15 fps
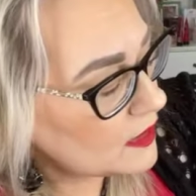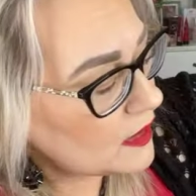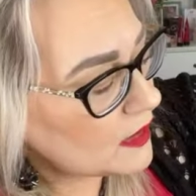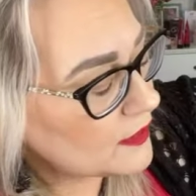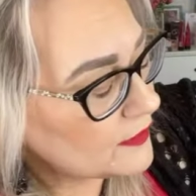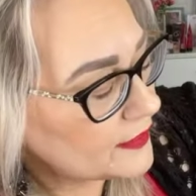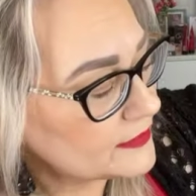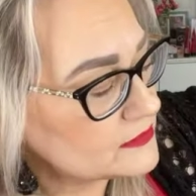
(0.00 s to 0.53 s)
All
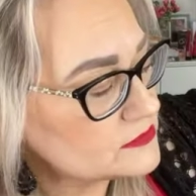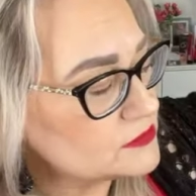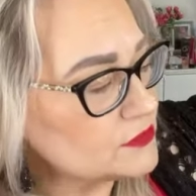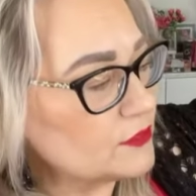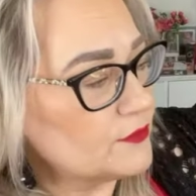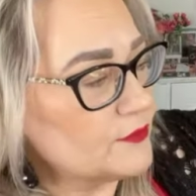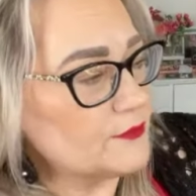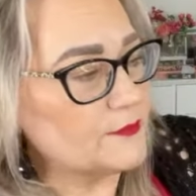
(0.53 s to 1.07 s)
right,
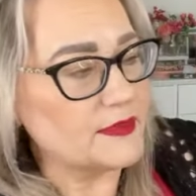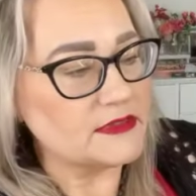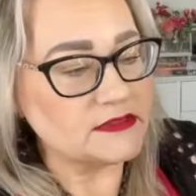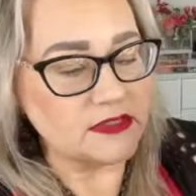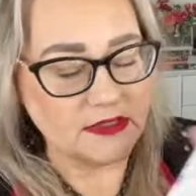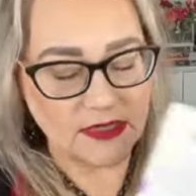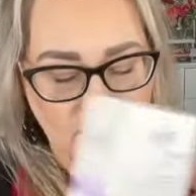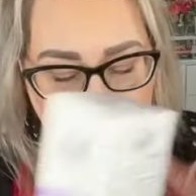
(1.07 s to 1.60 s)
so my
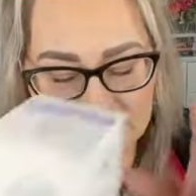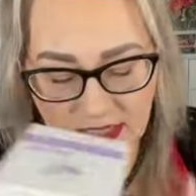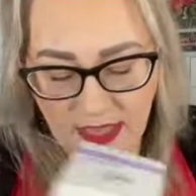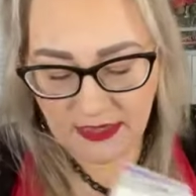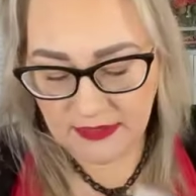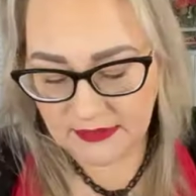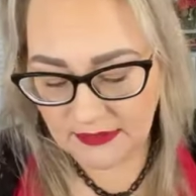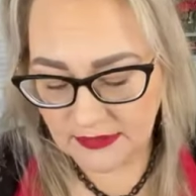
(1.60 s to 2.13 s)
son has
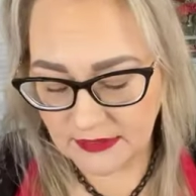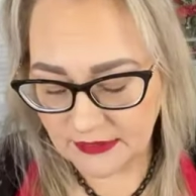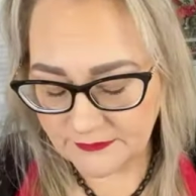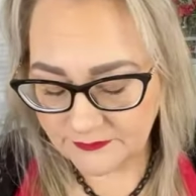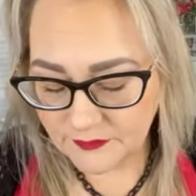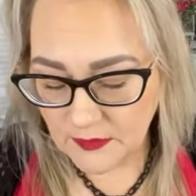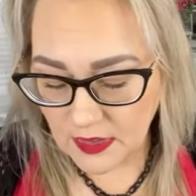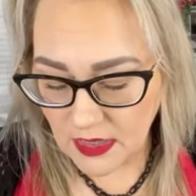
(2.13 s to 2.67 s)
acne.
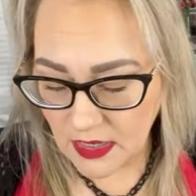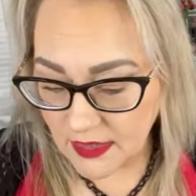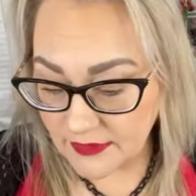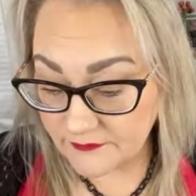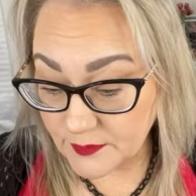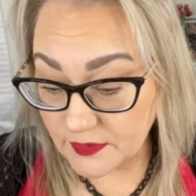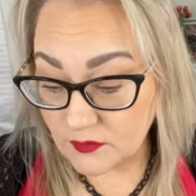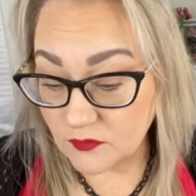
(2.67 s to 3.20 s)

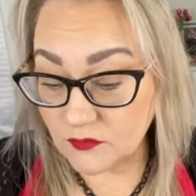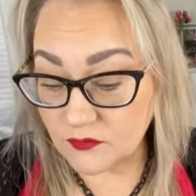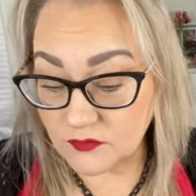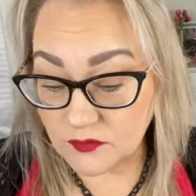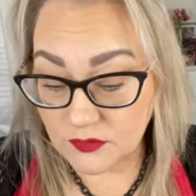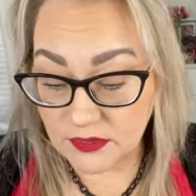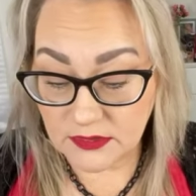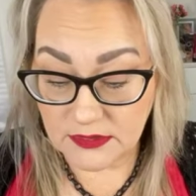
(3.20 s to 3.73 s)
I've been
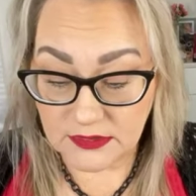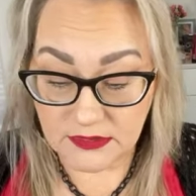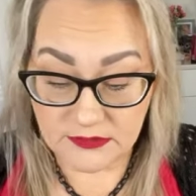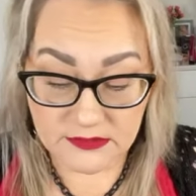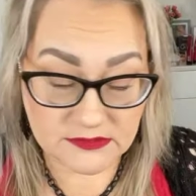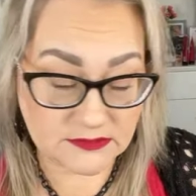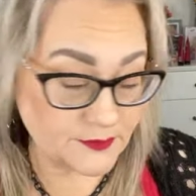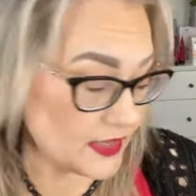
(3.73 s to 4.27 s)
really,
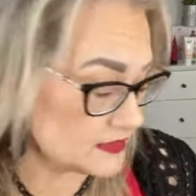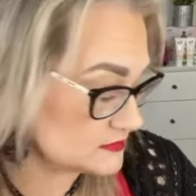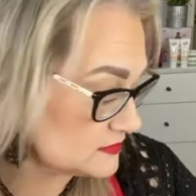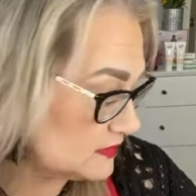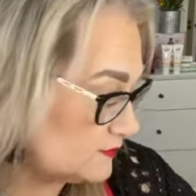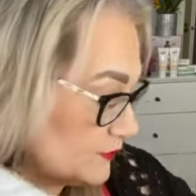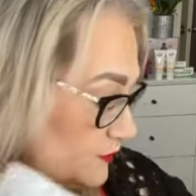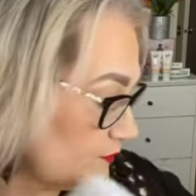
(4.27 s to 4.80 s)
this past
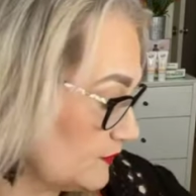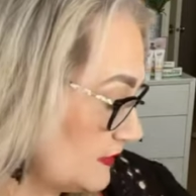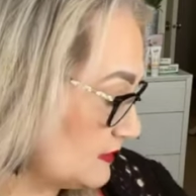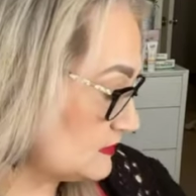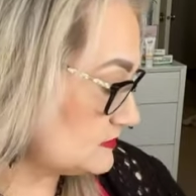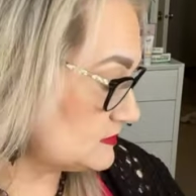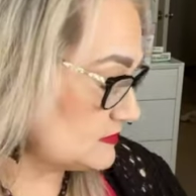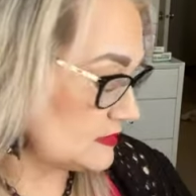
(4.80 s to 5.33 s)
couple of
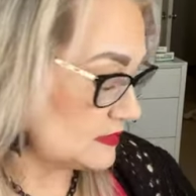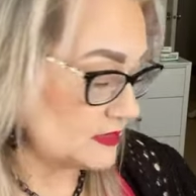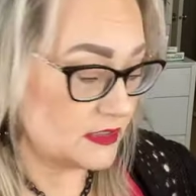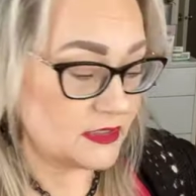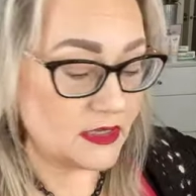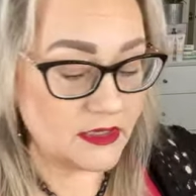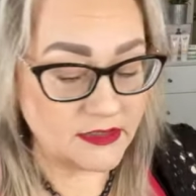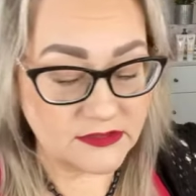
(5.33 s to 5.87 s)
weeks,
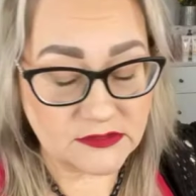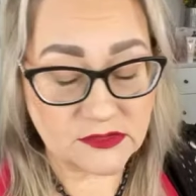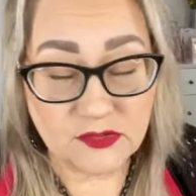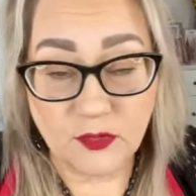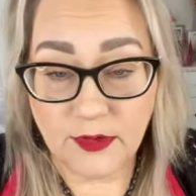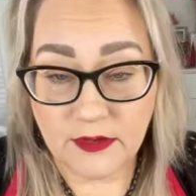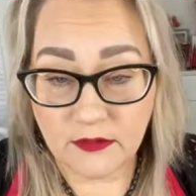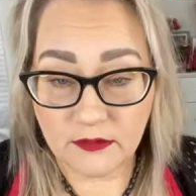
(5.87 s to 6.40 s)
he's
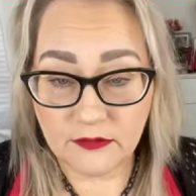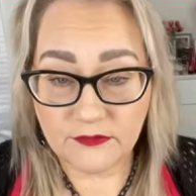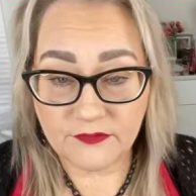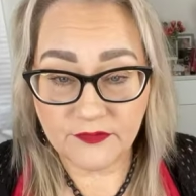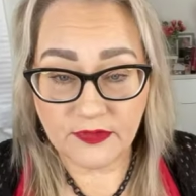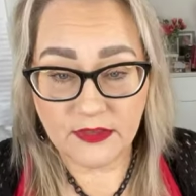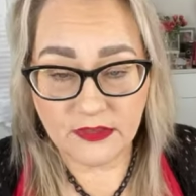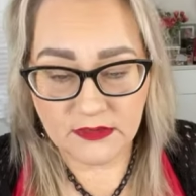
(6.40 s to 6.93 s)
12,
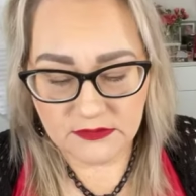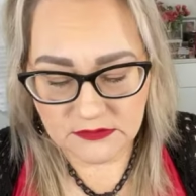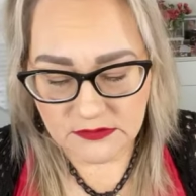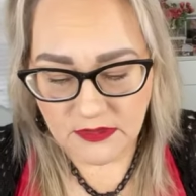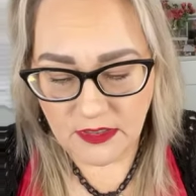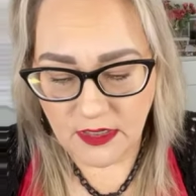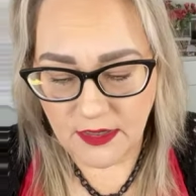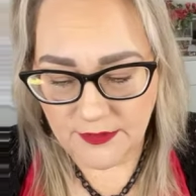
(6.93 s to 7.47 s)
and
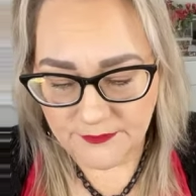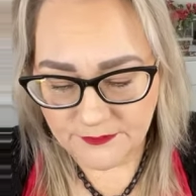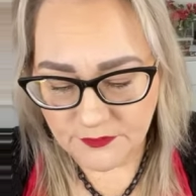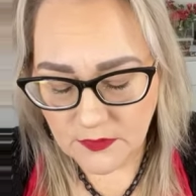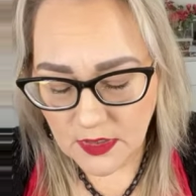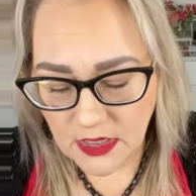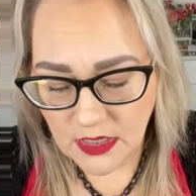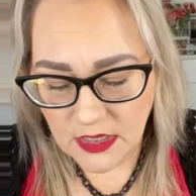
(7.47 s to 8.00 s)

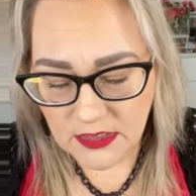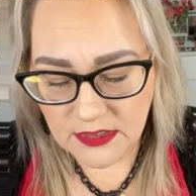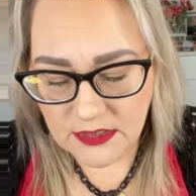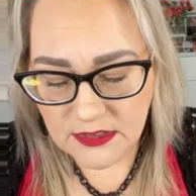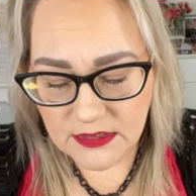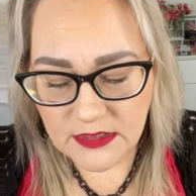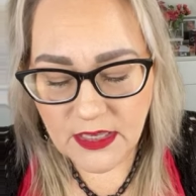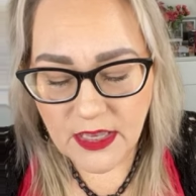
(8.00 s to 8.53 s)

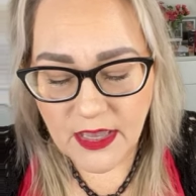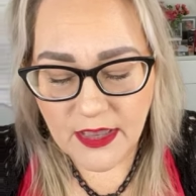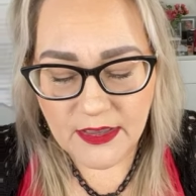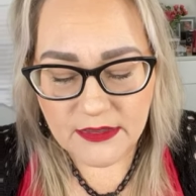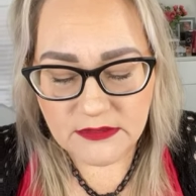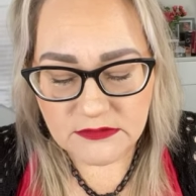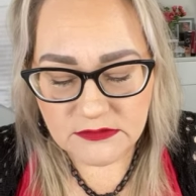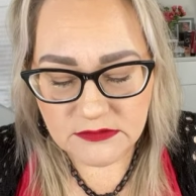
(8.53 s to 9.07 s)
he
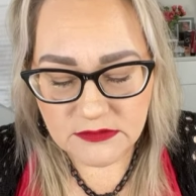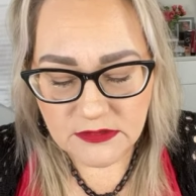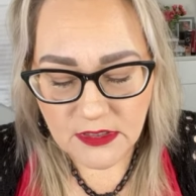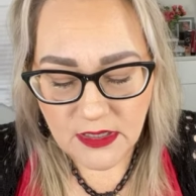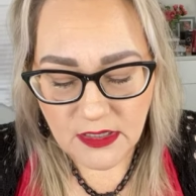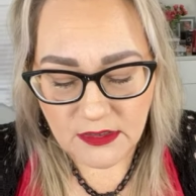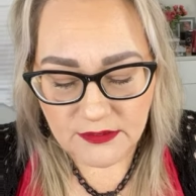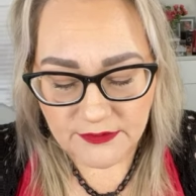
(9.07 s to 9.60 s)
has
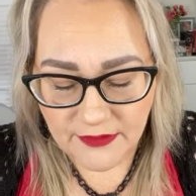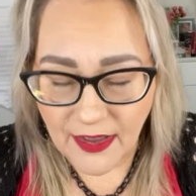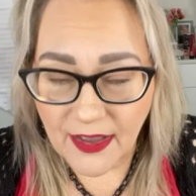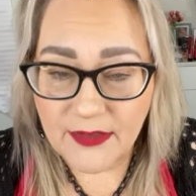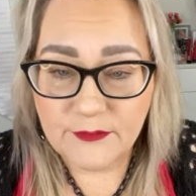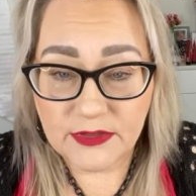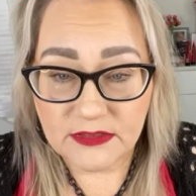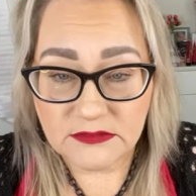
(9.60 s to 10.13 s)

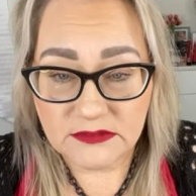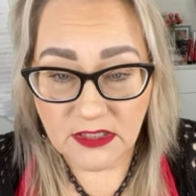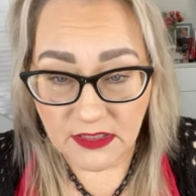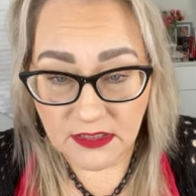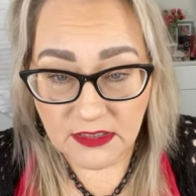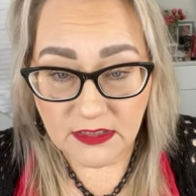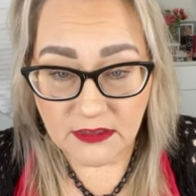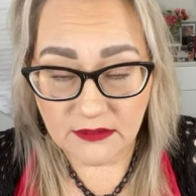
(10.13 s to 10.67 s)
not been
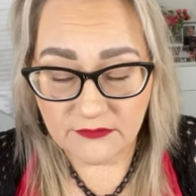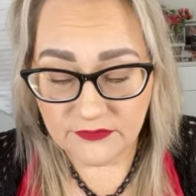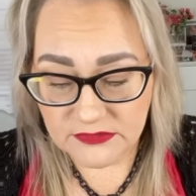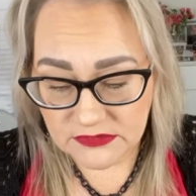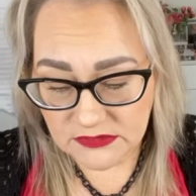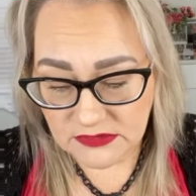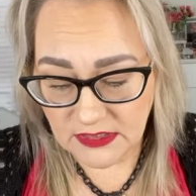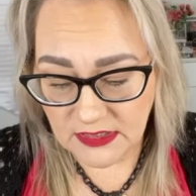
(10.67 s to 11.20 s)
taking care of his
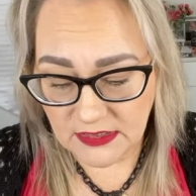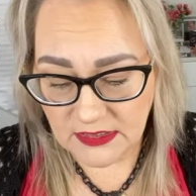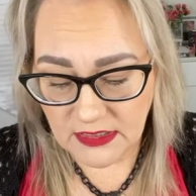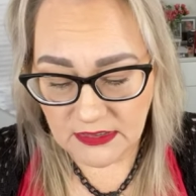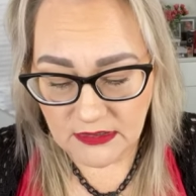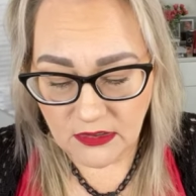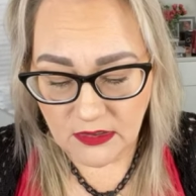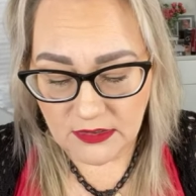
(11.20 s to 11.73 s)
skin
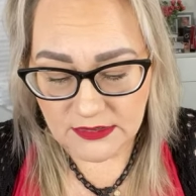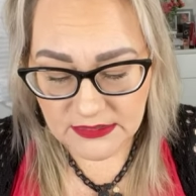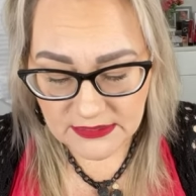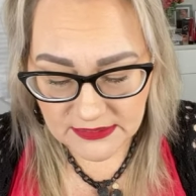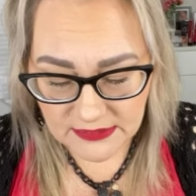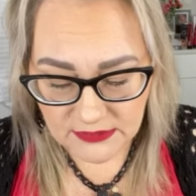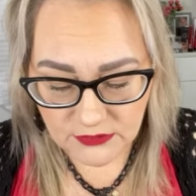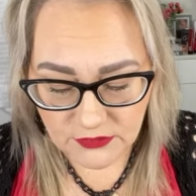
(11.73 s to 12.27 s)
and not
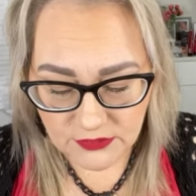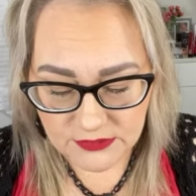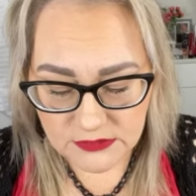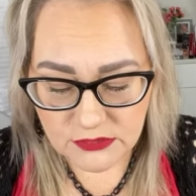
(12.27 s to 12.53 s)
eating good.